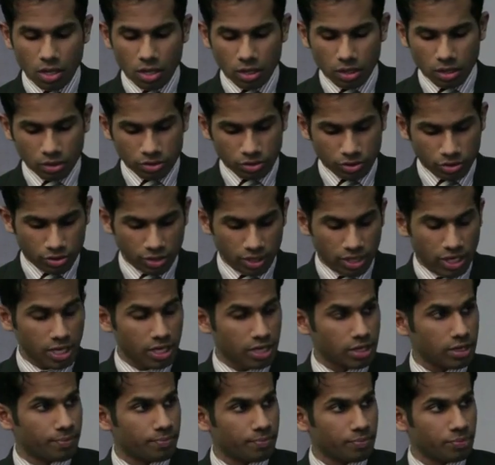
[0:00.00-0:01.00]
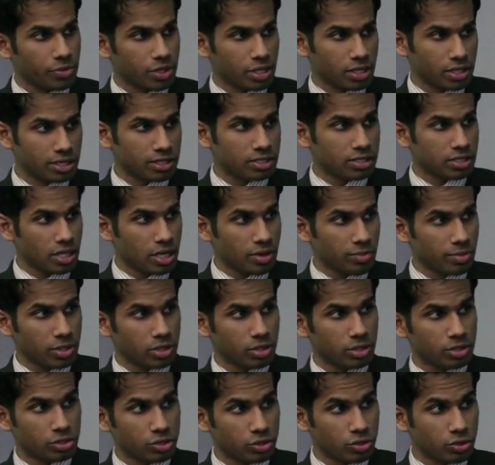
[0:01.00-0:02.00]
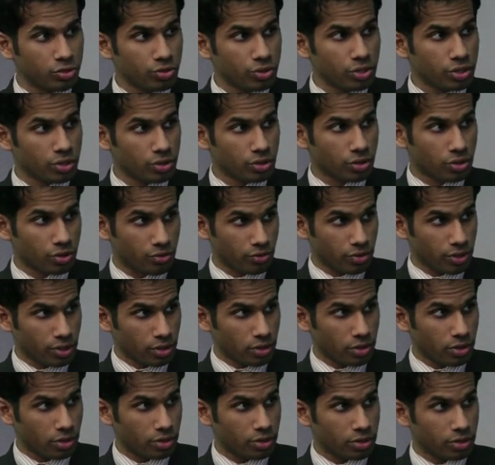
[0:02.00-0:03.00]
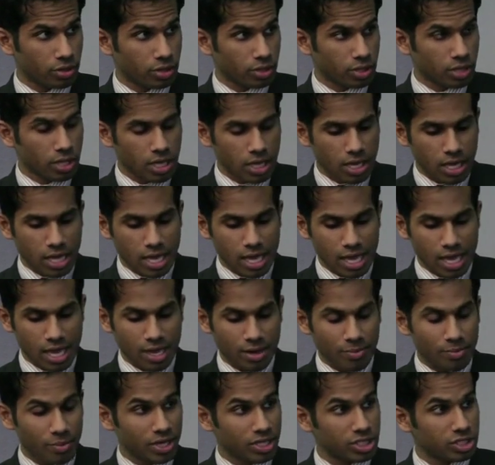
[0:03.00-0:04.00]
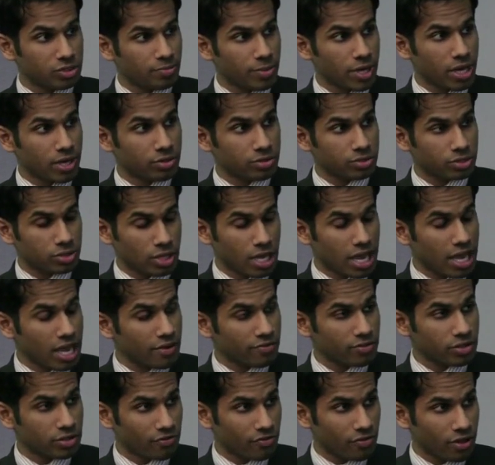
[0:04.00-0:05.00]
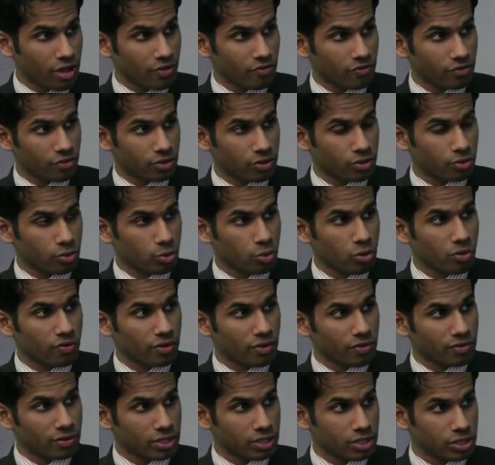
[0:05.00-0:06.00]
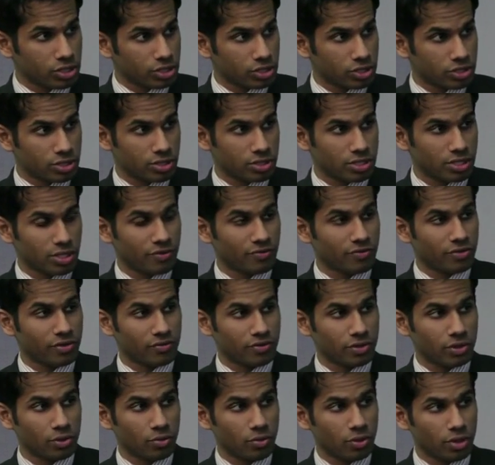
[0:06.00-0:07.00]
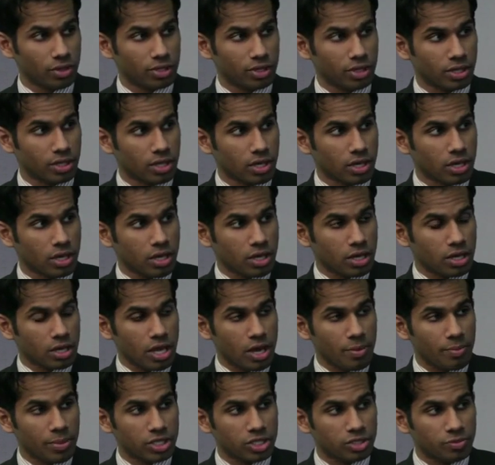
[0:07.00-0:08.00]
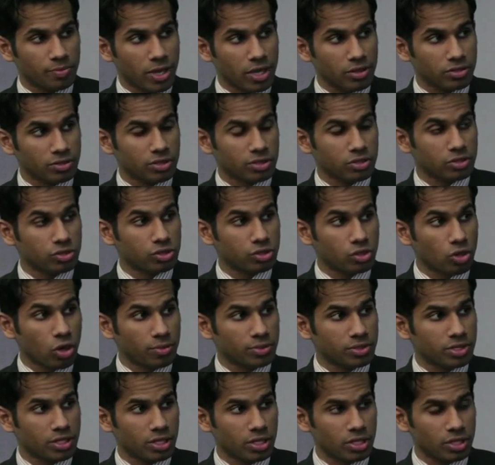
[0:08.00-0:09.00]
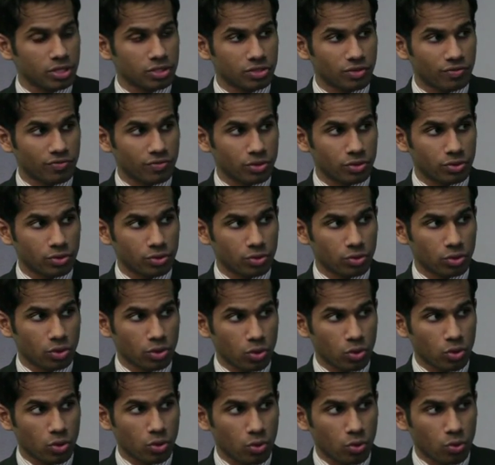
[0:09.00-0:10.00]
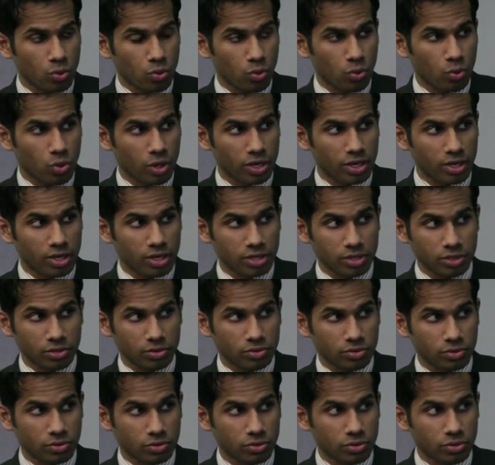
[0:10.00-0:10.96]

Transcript: Now, Attorney Gehi, let's say I'm on a 2-year green card, and my spouse, I have to file for a removal of conditions at 751. Now, my spouse doesn't show up to the interview. What can I do?